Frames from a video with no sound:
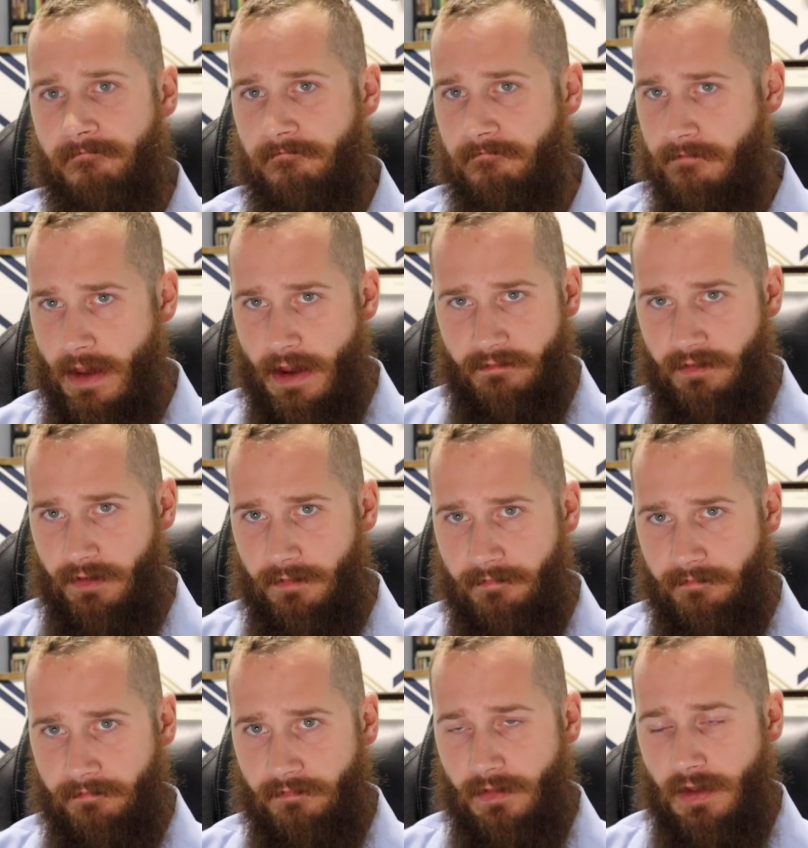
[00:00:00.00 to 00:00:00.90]
Never.
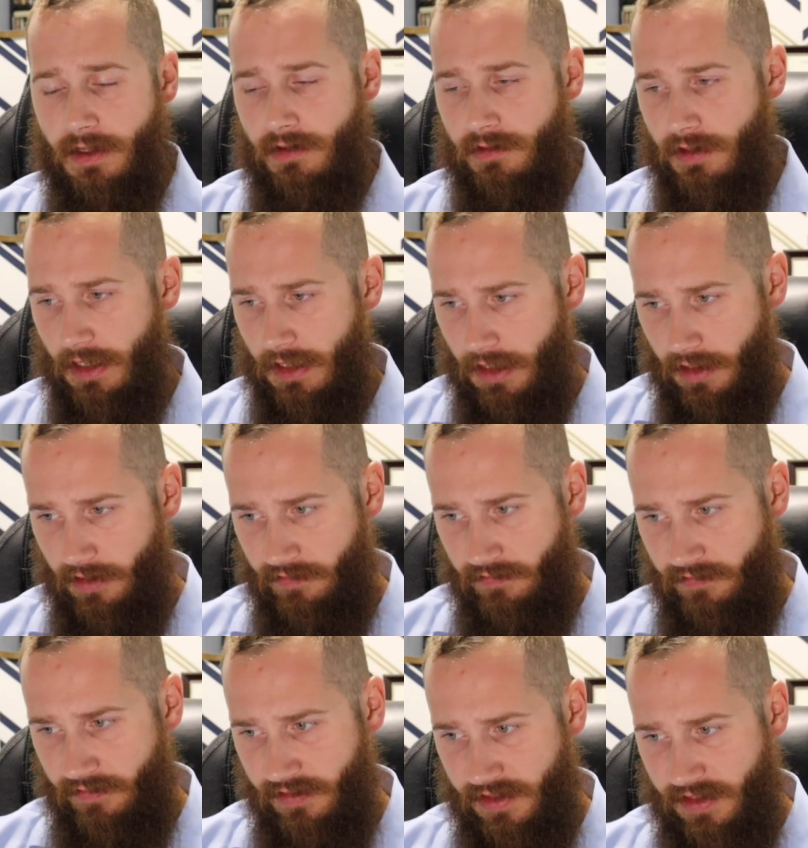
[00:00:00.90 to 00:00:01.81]
They
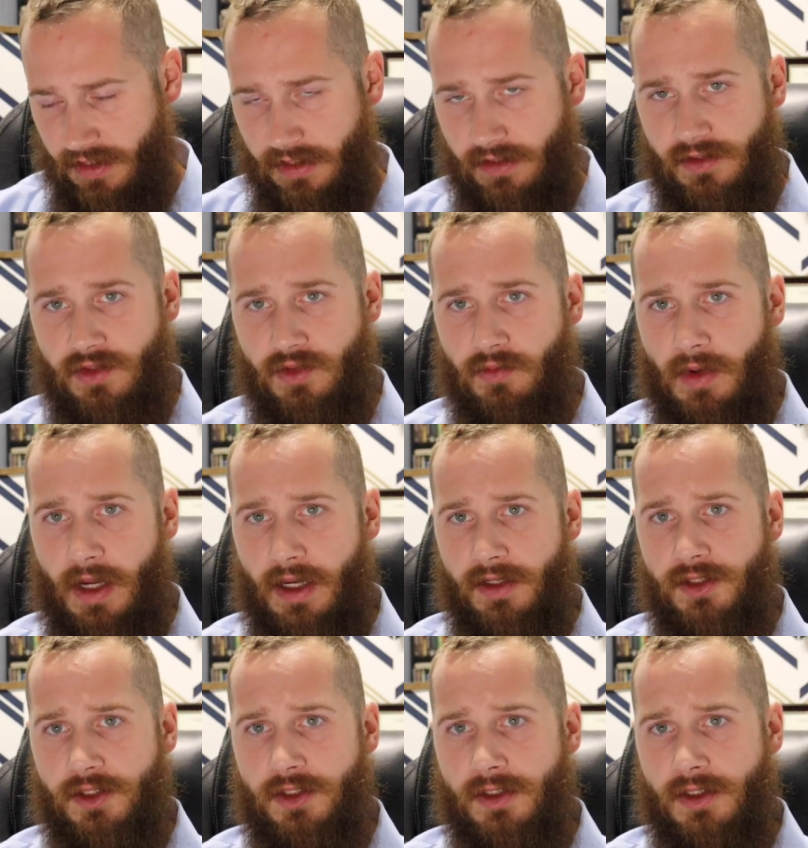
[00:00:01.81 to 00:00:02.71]
love sin too
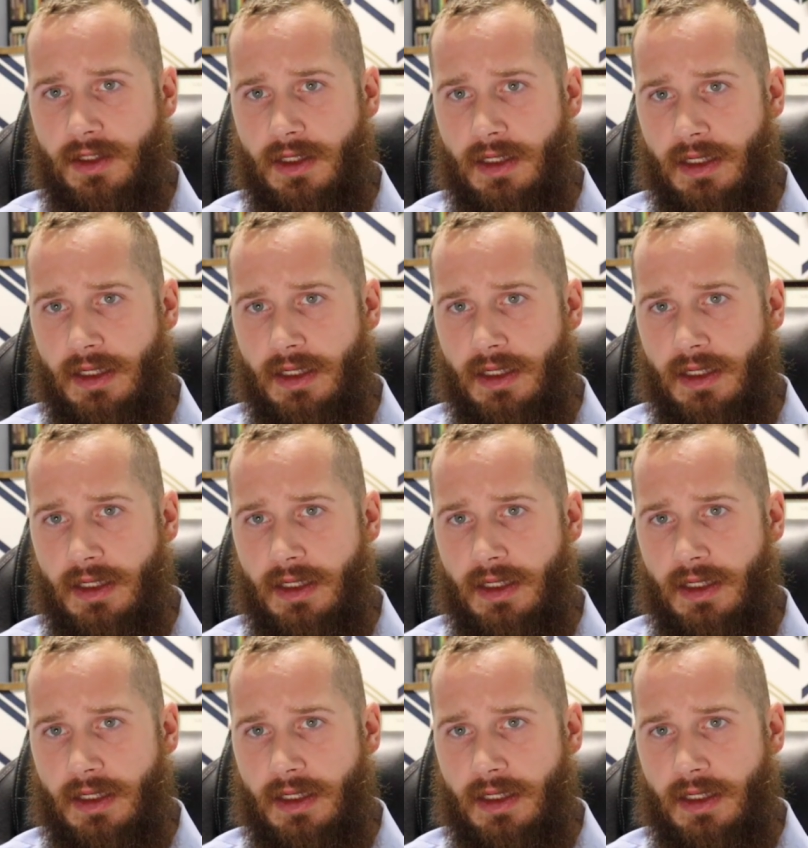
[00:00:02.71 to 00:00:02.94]
much.